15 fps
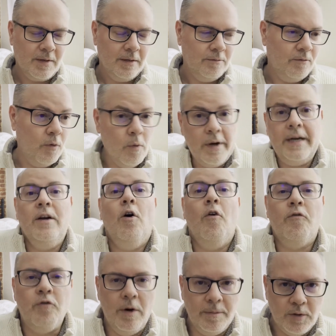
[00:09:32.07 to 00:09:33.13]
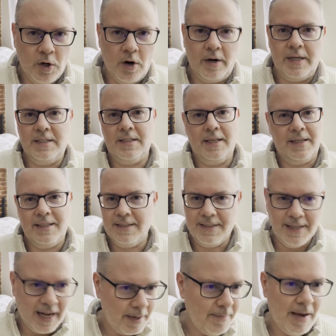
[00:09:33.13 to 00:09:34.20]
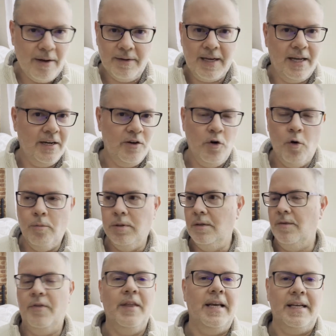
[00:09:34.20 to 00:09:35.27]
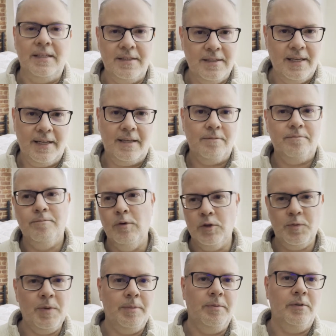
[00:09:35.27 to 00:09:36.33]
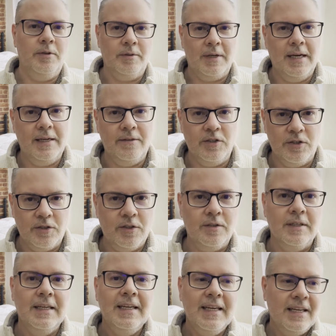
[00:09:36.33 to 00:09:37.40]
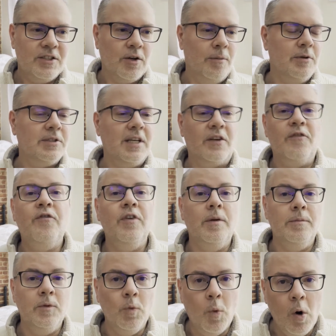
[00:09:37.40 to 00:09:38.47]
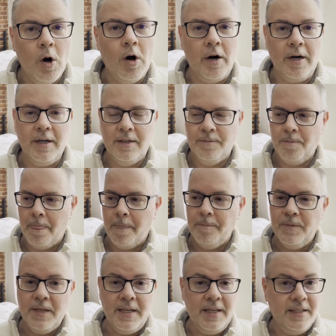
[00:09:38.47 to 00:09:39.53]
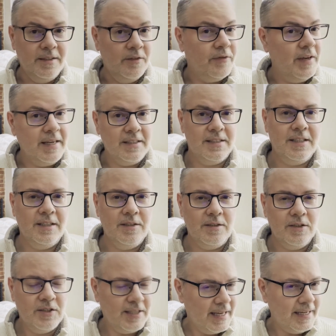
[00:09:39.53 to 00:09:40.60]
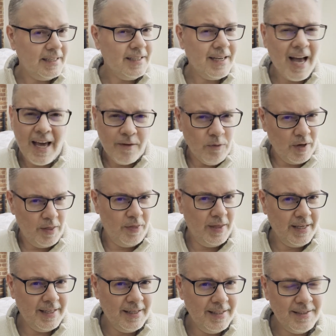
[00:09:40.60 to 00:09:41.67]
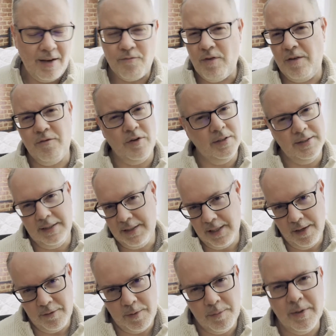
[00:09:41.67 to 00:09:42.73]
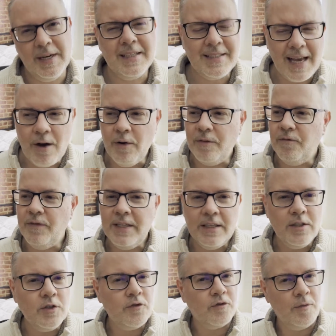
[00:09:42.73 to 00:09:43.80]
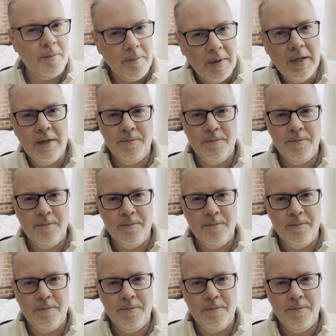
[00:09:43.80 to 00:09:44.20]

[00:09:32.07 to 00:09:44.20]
From what I know of grimdark, it's like it's not about kind of noble things. Like most people are kind of just. It's almost like film noir in the fantasy setting, kind of what I think it is. I've read very little of it, but that's how it feels from